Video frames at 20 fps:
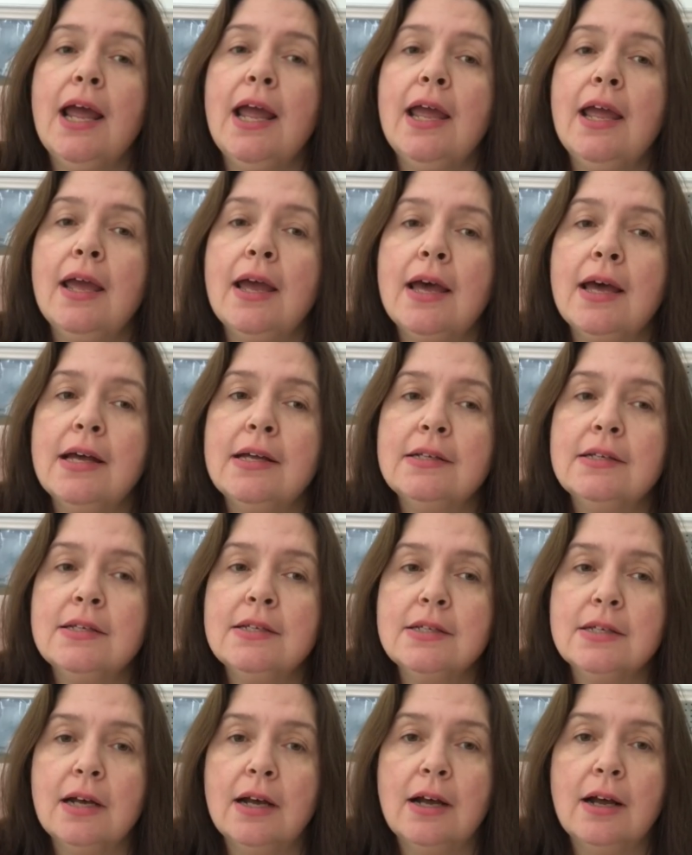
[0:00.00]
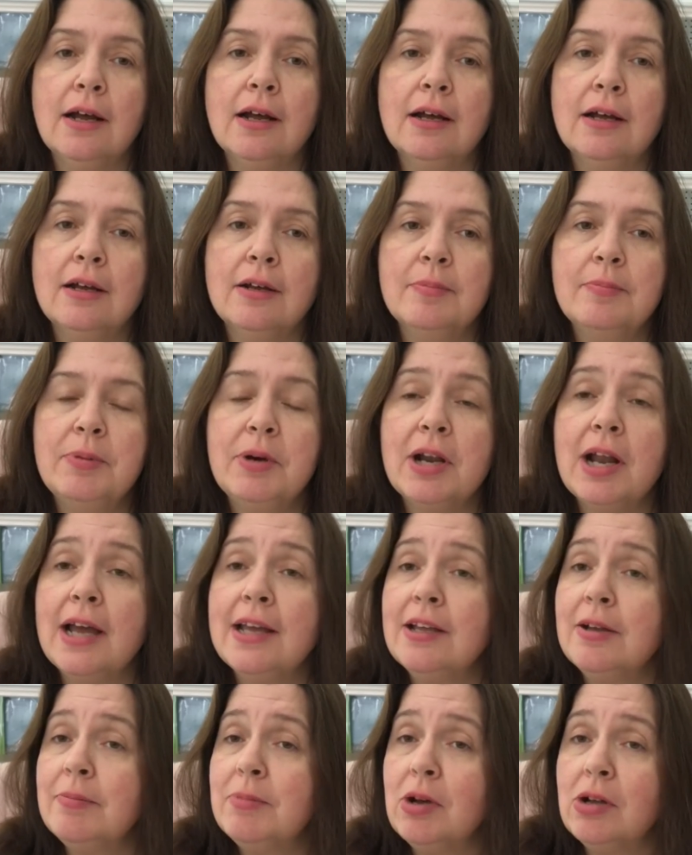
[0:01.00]
And uh, but I
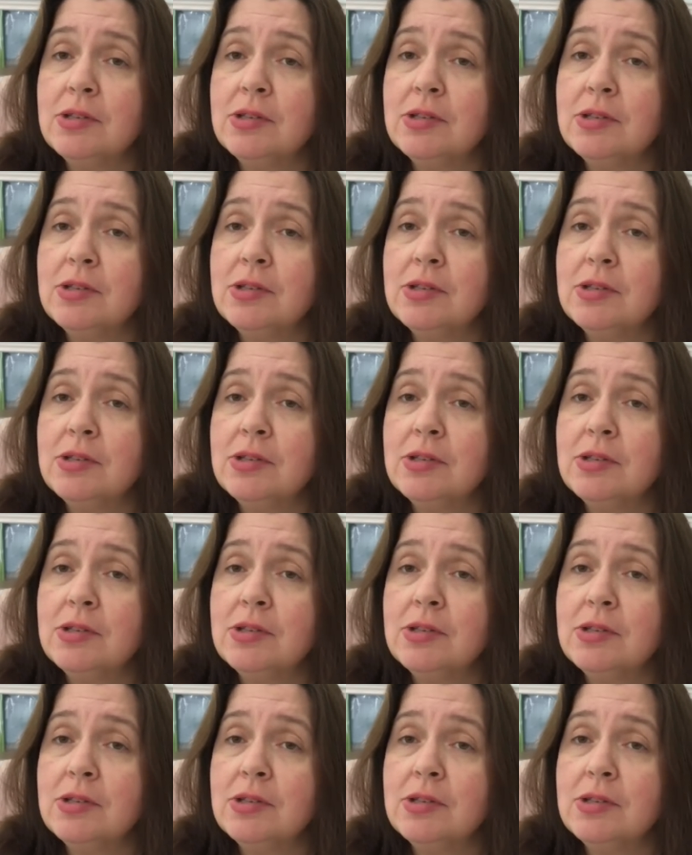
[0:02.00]
am